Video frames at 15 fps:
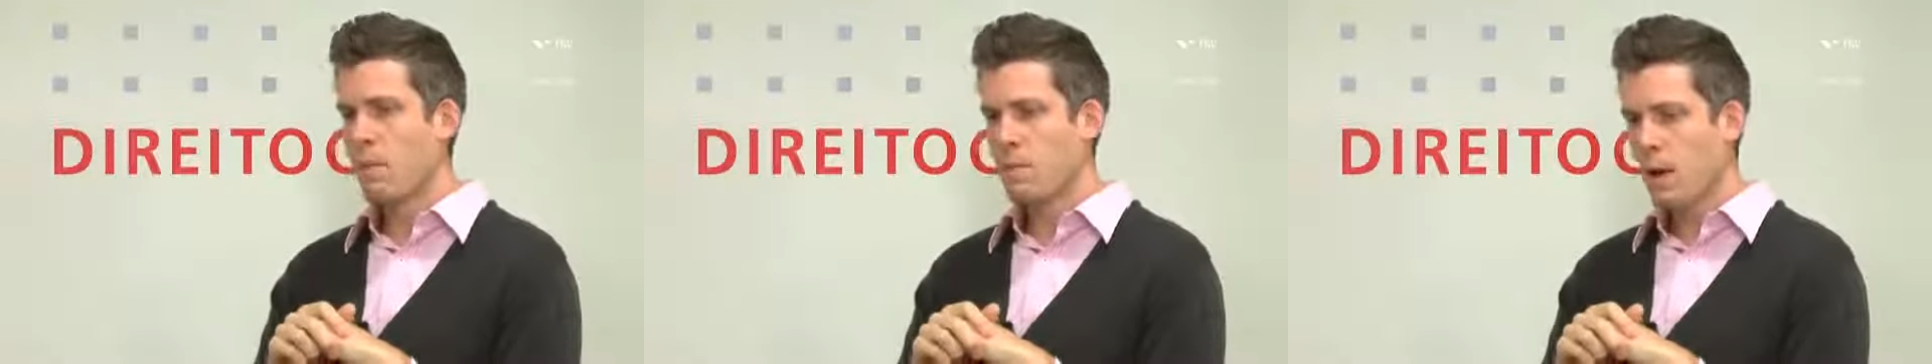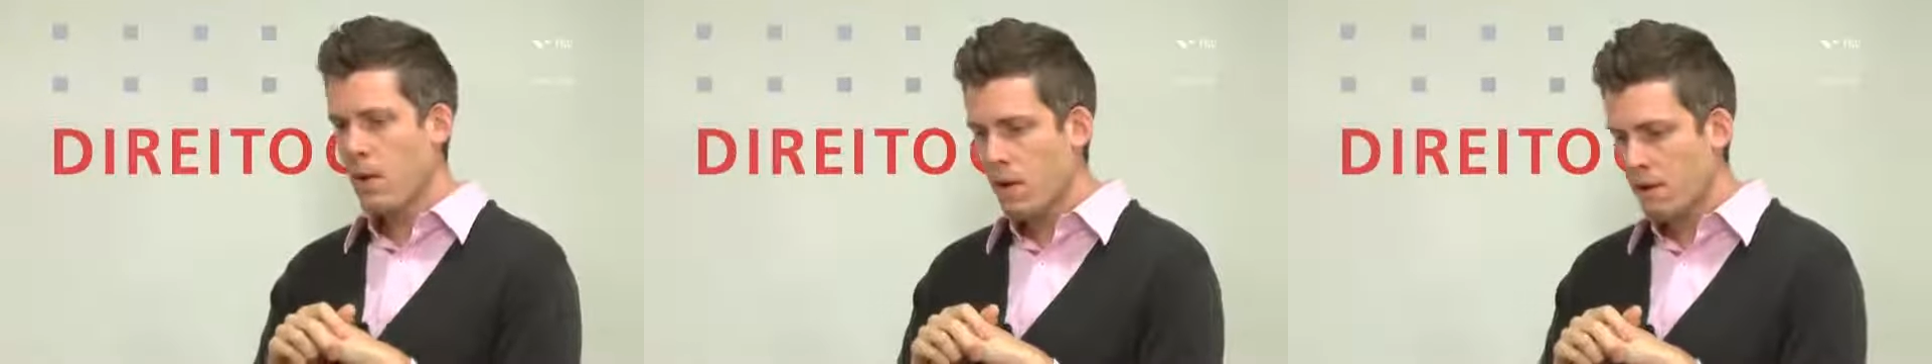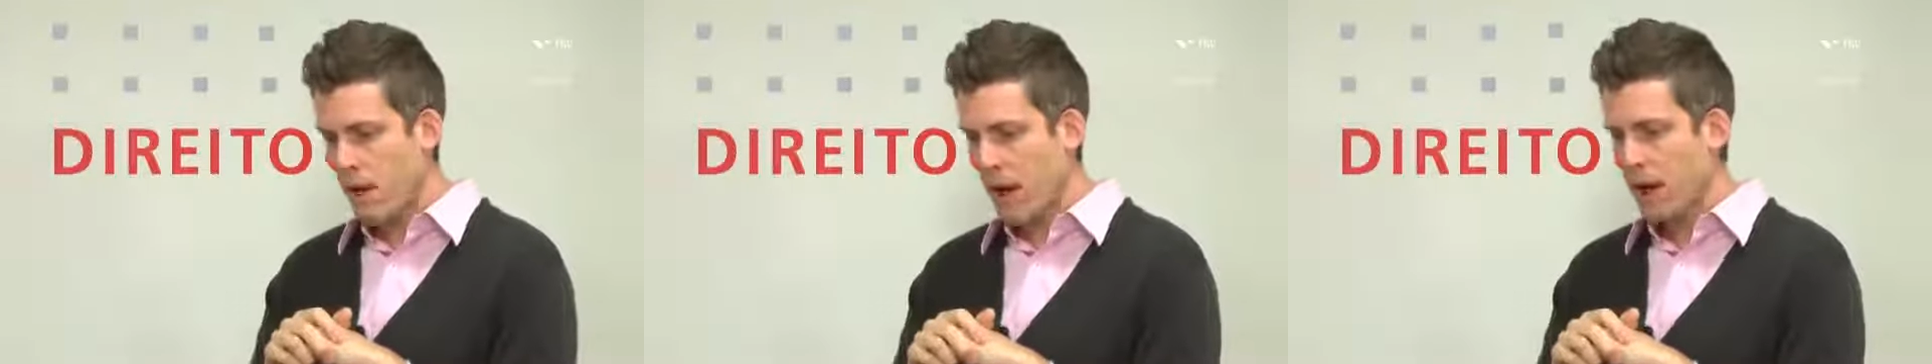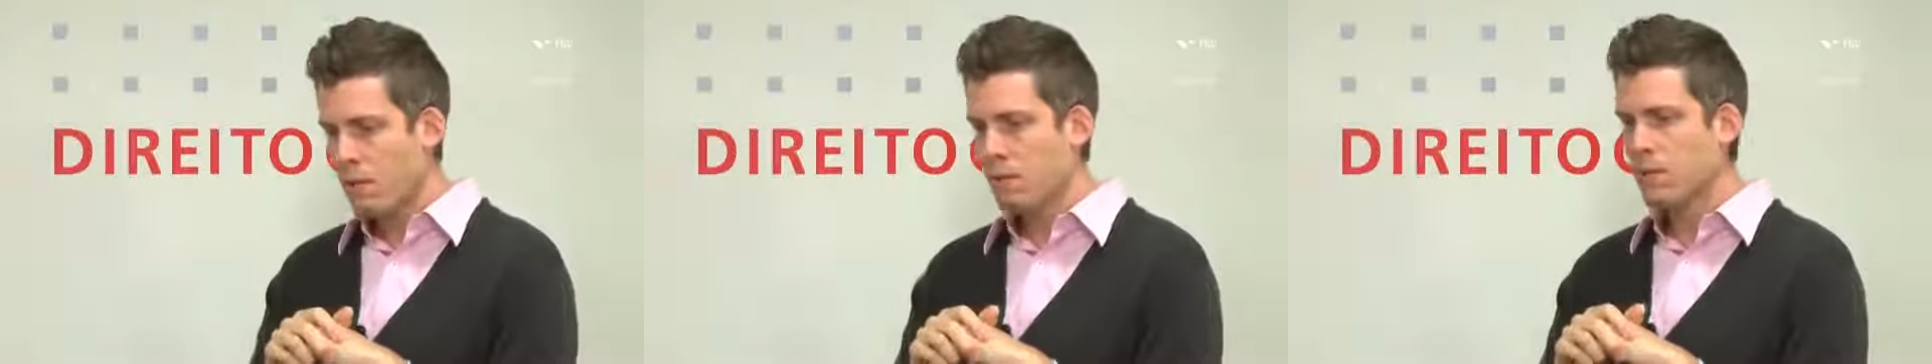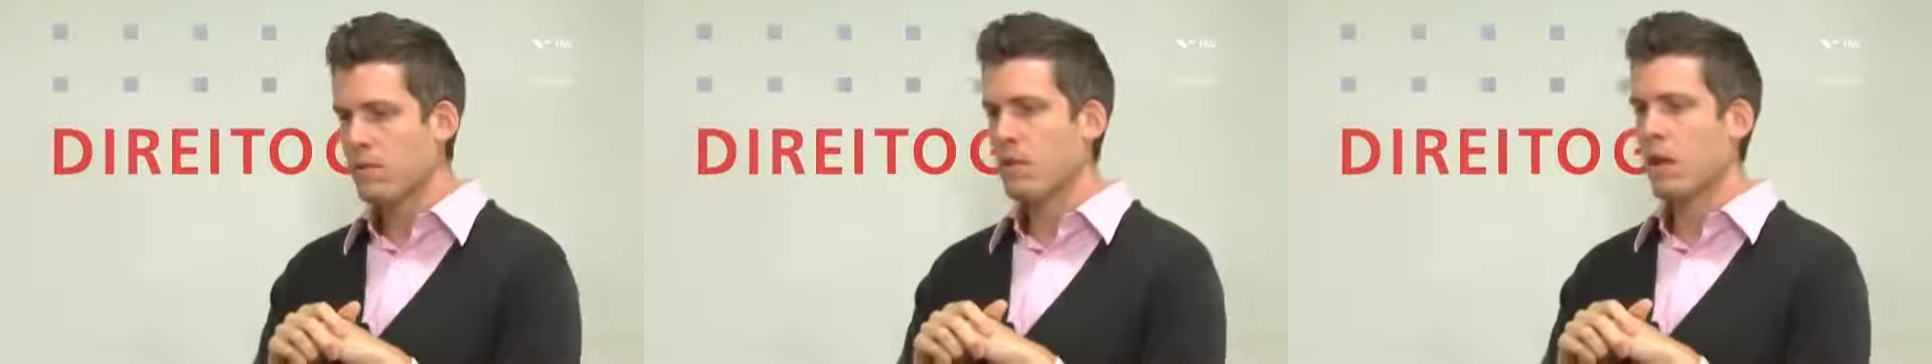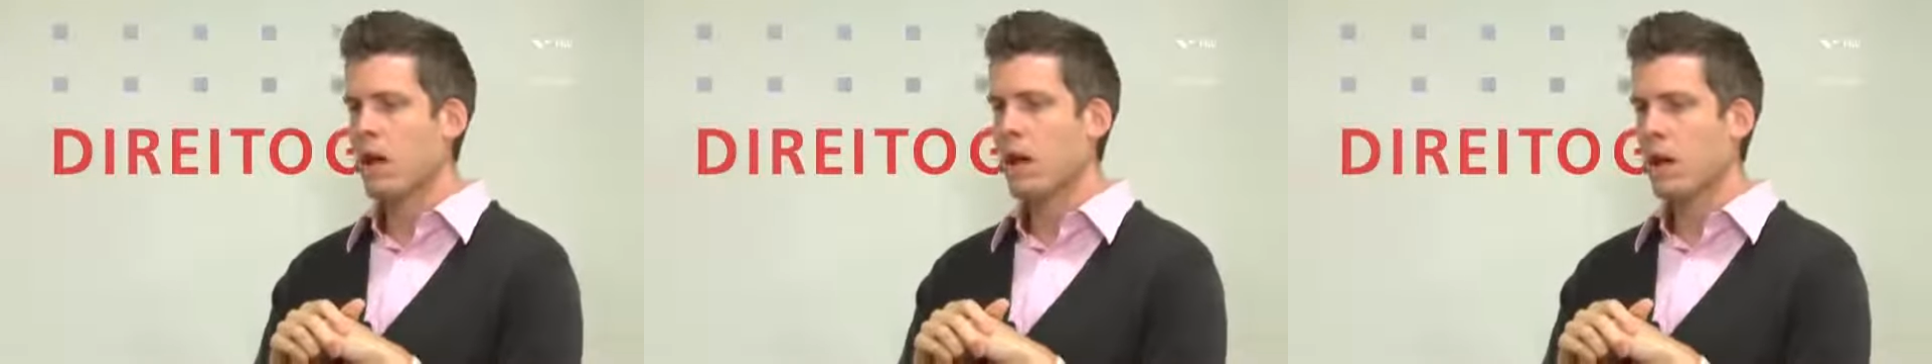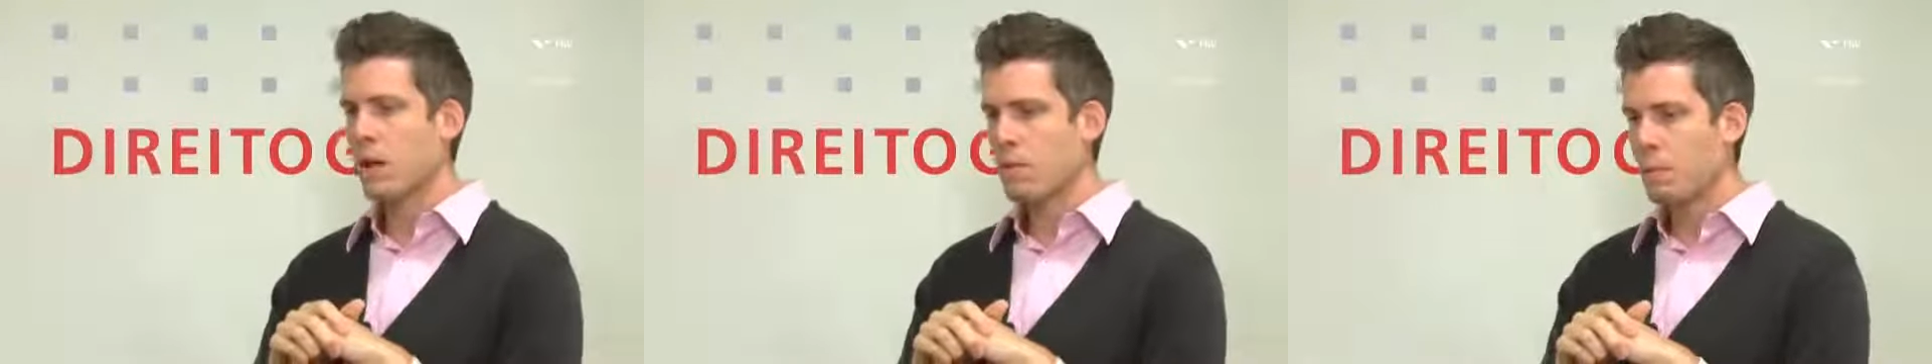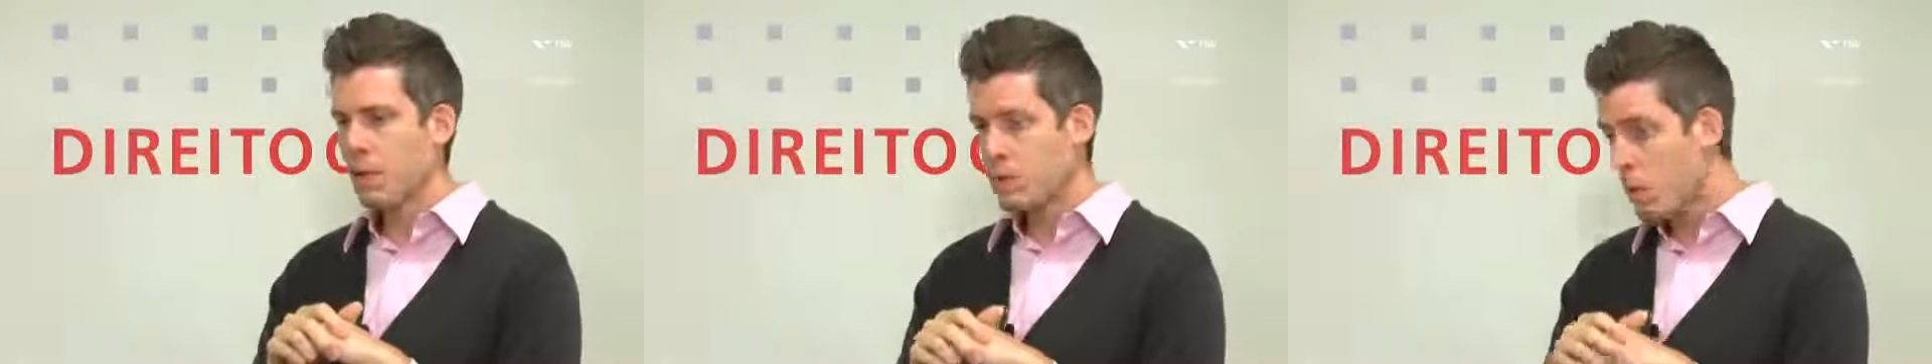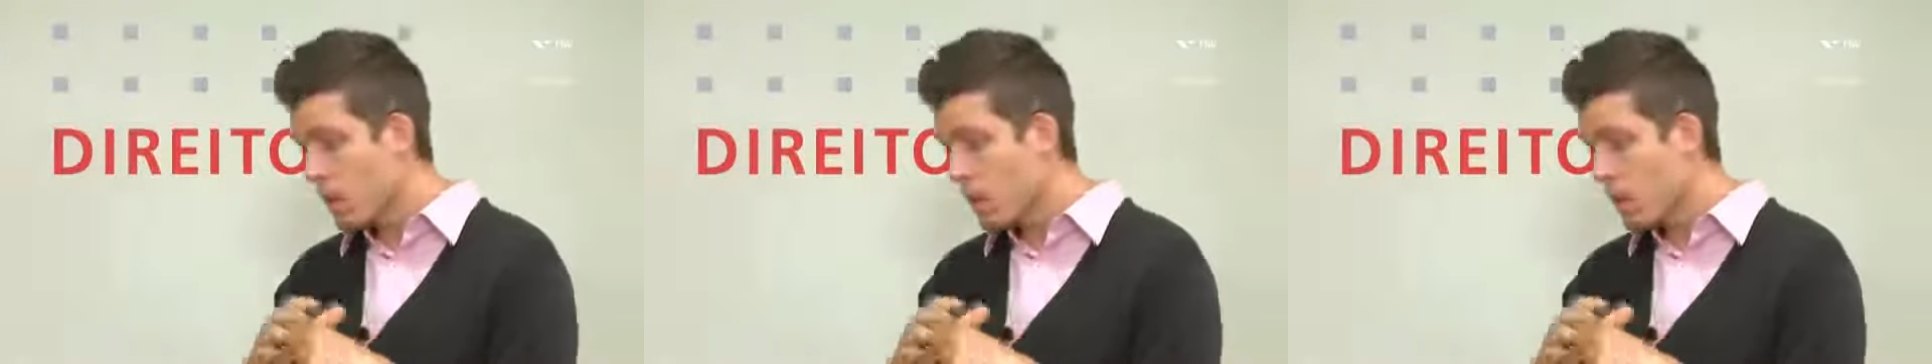paradigms, as